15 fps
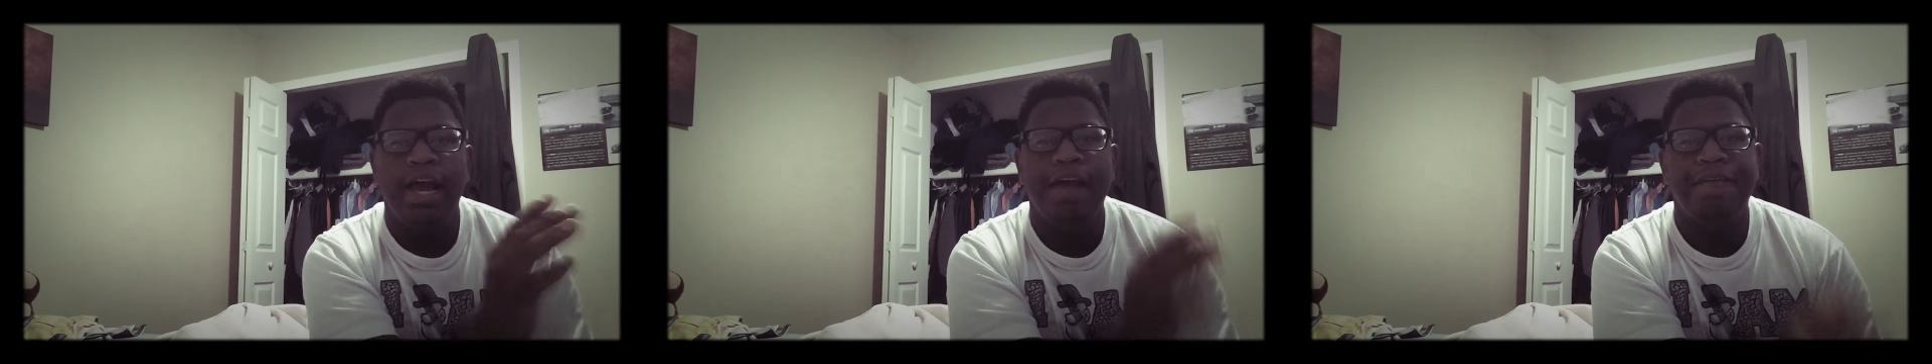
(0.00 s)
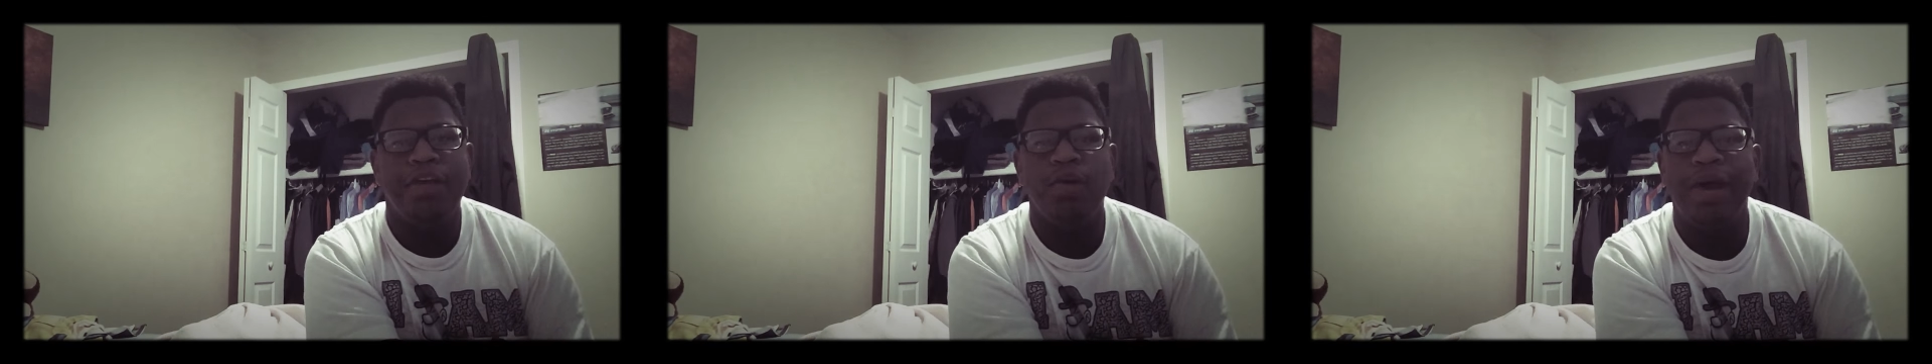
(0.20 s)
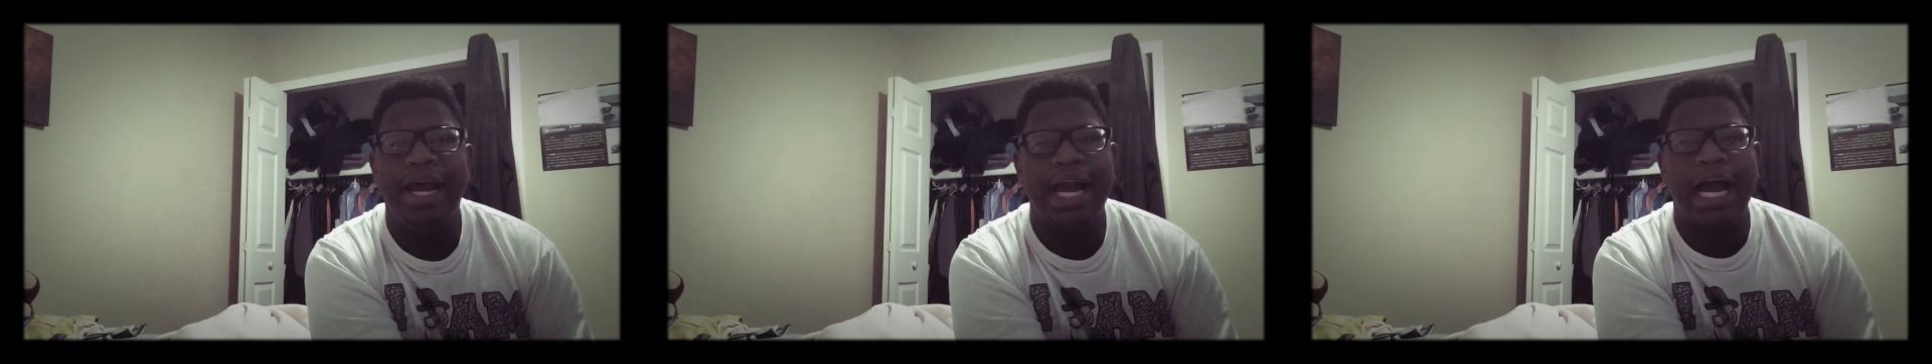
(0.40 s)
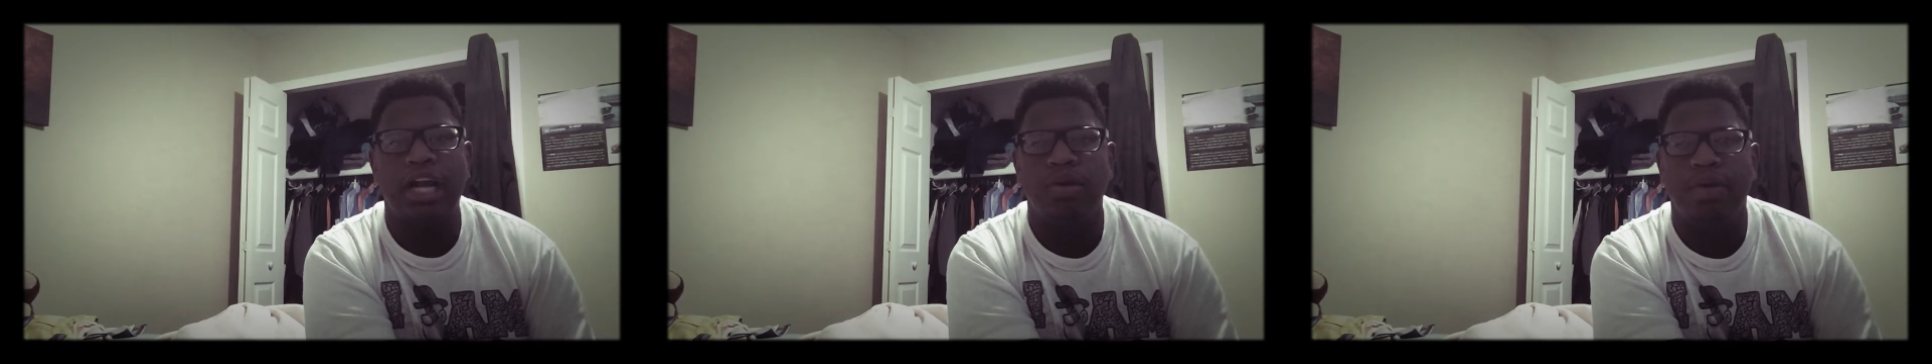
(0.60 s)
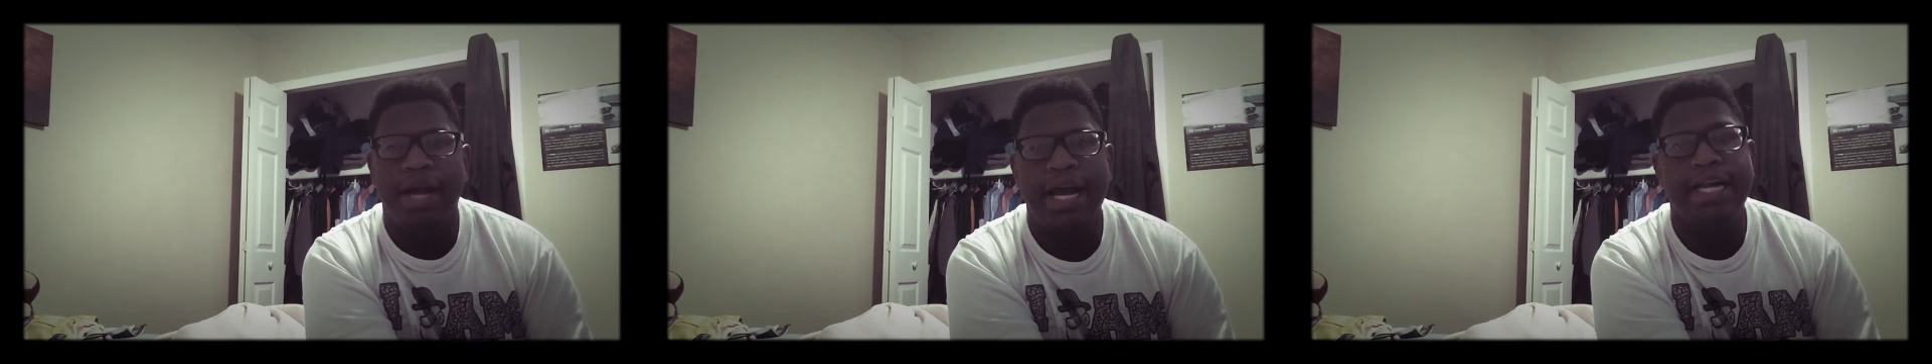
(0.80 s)
if you ain't
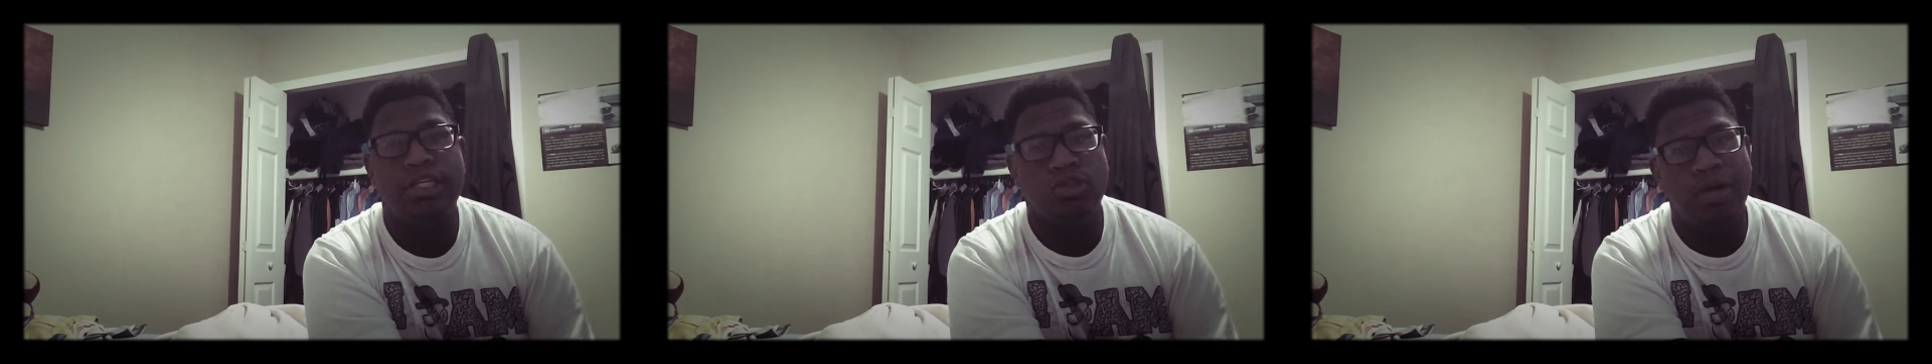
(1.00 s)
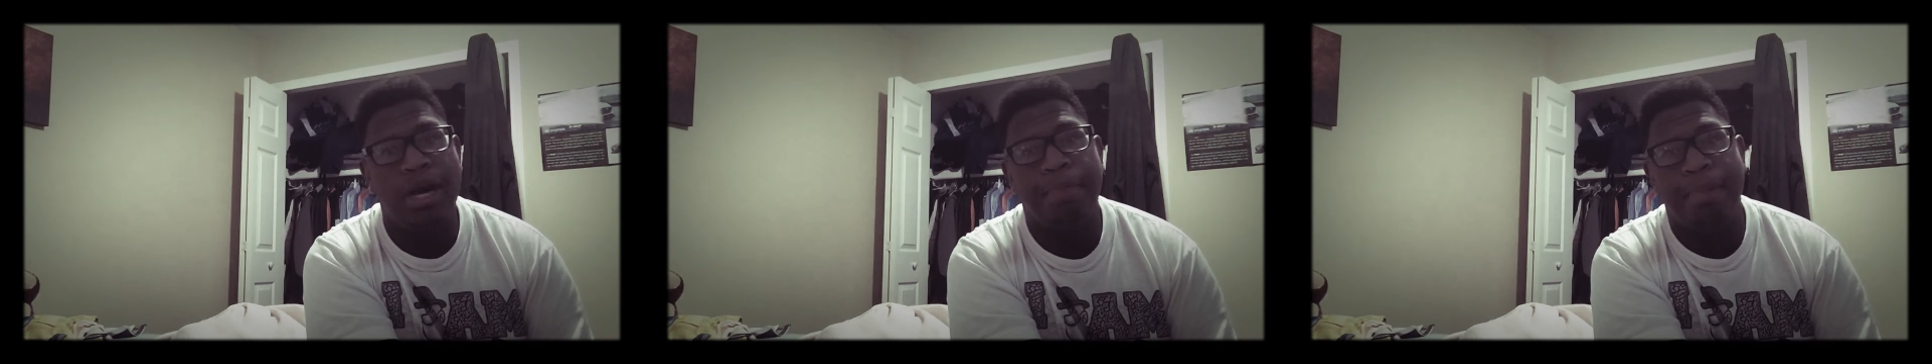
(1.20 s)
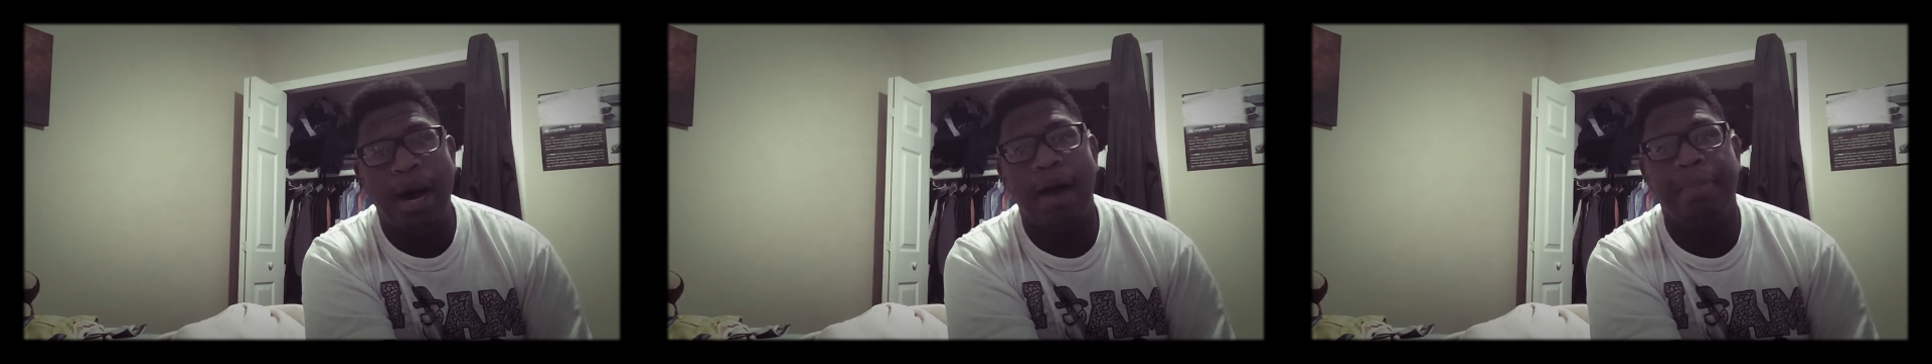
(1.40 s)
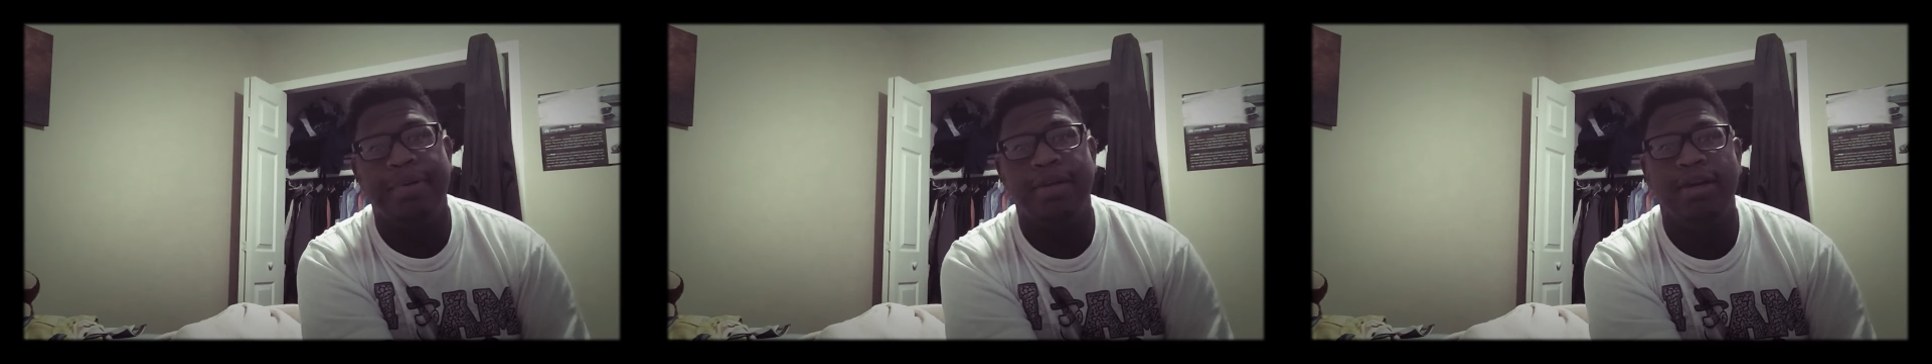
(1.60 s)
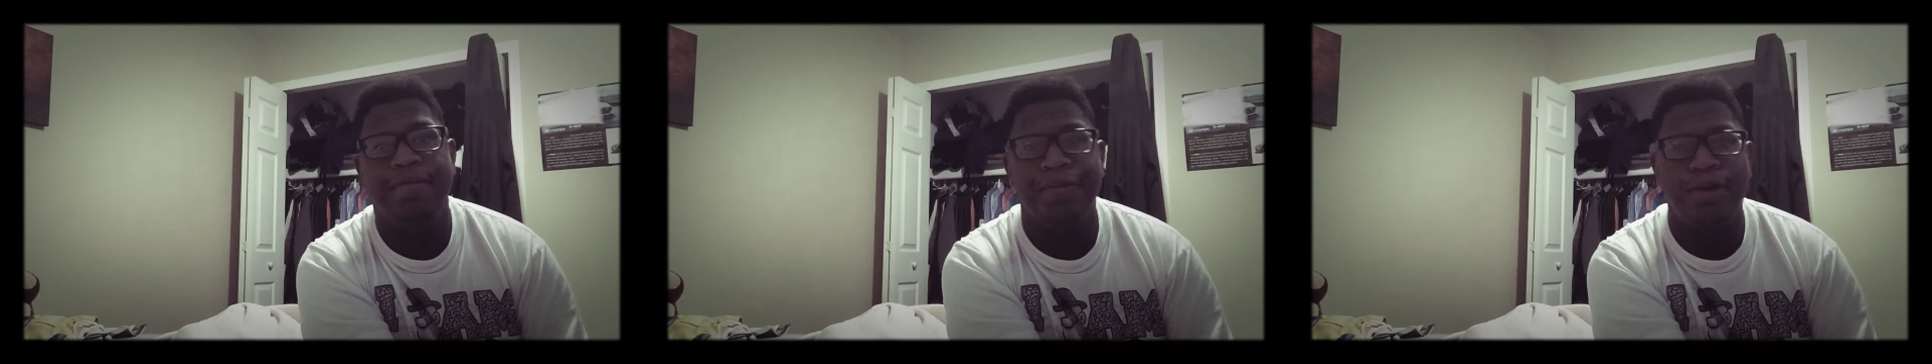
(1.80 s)
got no haters, you ain't
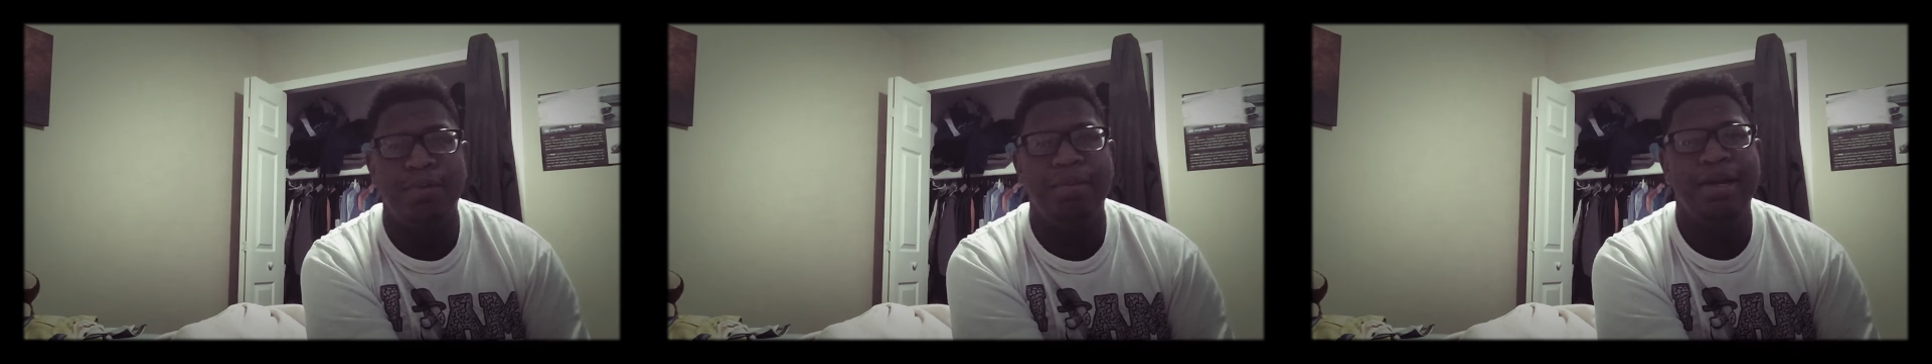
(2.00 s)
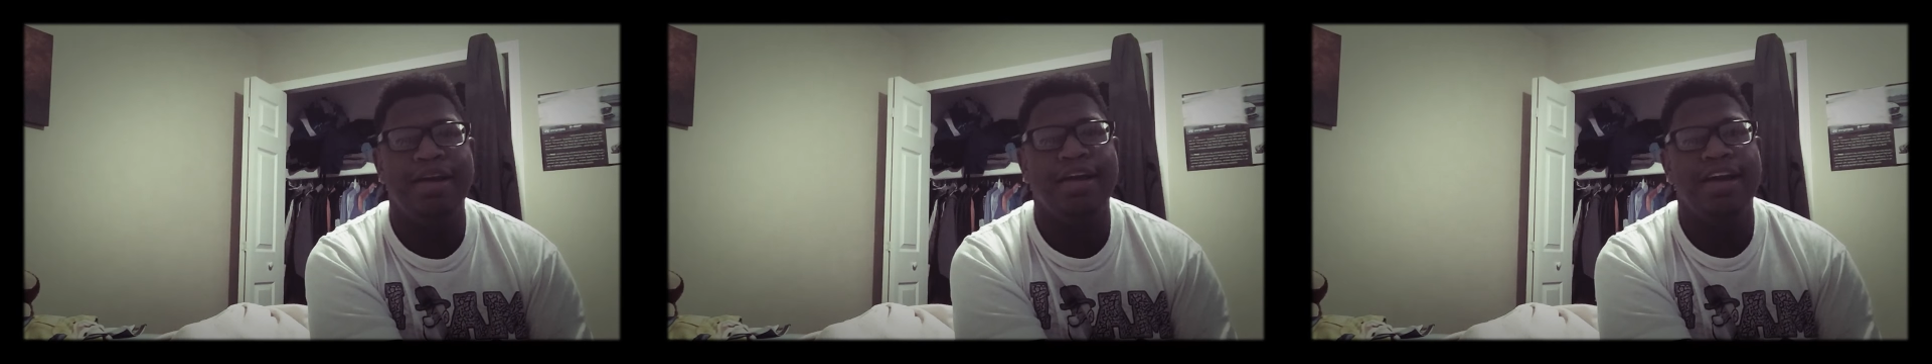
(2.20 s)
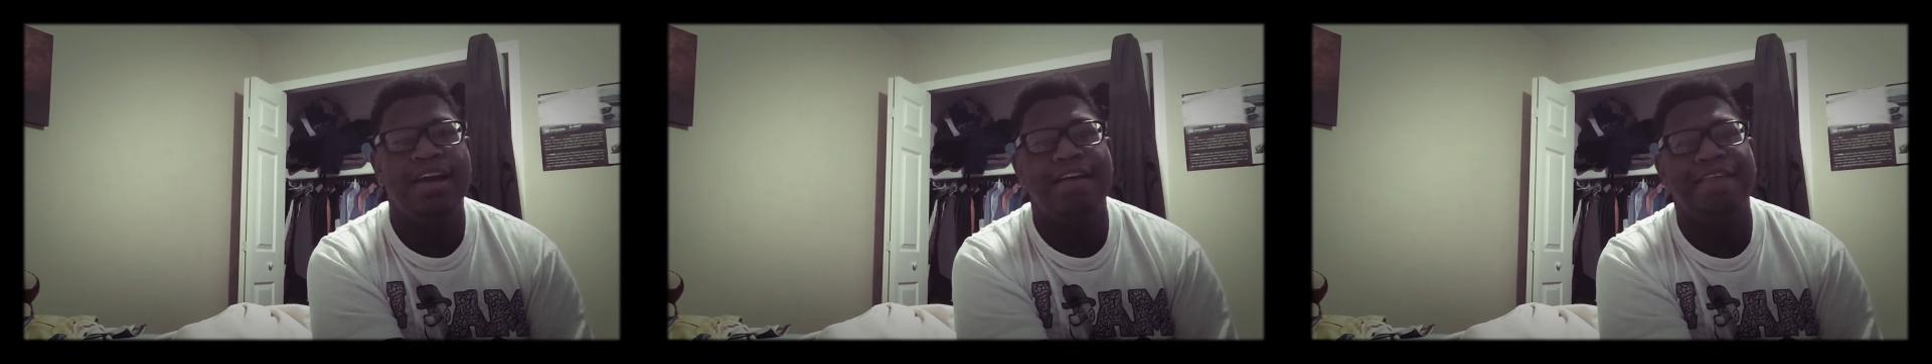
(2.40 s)
popping. You feel me?